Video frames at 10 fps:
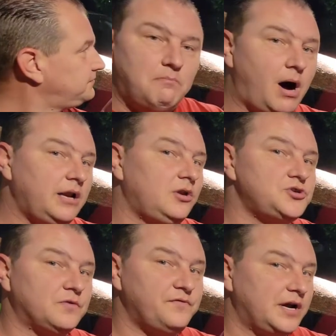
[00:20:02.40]

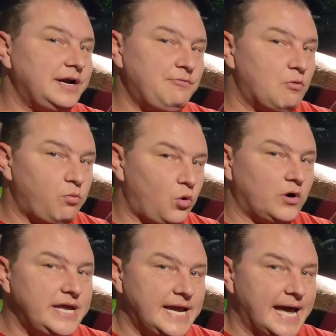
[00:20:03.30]
Monitors are very
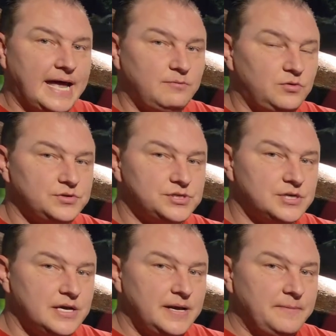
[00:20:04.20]
rewarding animals.
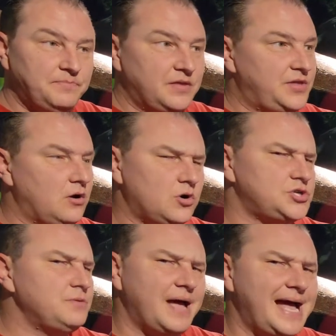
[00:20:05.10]
There are
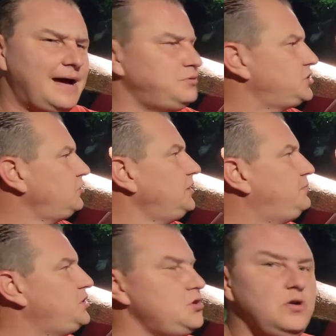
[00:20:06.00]
some absolutely
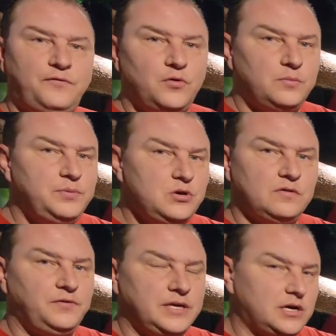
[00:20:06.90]

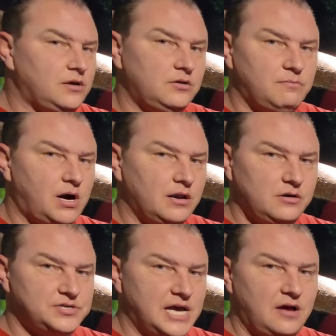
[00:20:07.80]
beautifully colored
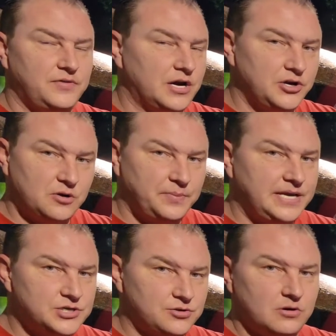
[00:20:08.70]
monitors out there. Your
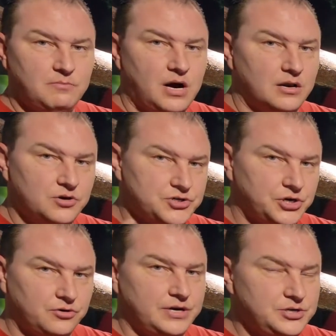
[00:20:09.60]
peach throat monitors,
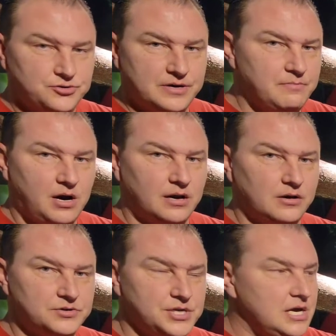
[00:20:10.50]
your green tree
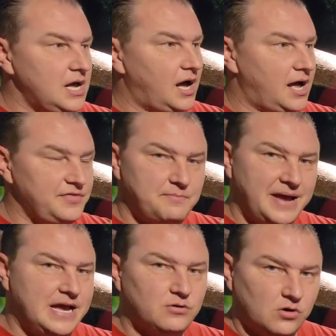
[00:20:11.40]
monitors, the
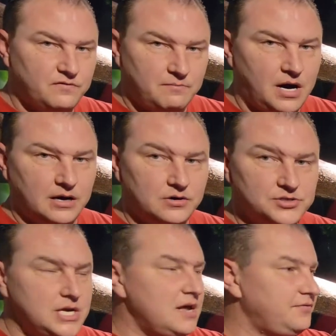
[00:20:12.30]
mangrove
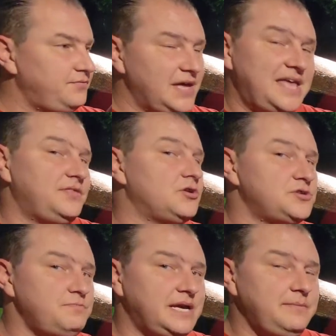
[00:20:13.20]
monitors, and
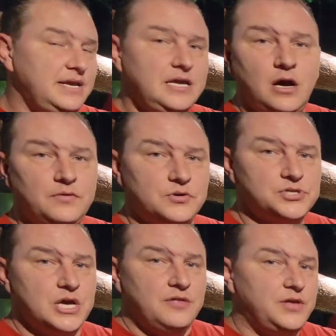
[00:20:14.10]
there's many
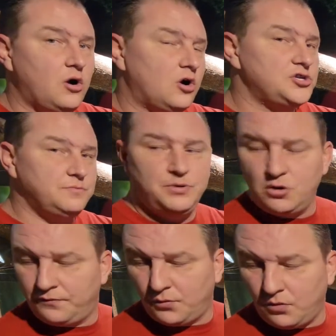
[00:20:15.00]
others. There are some
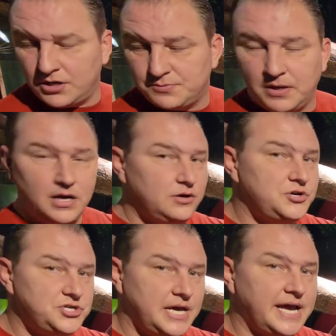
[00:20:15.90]
beautiful ones, but
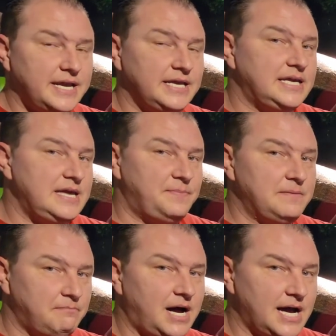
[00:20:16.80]
understand and keep
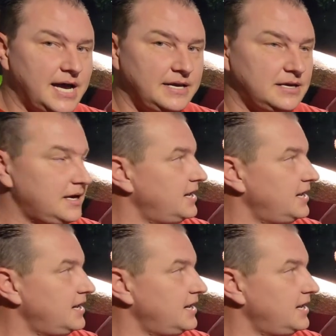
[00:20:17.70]
in mind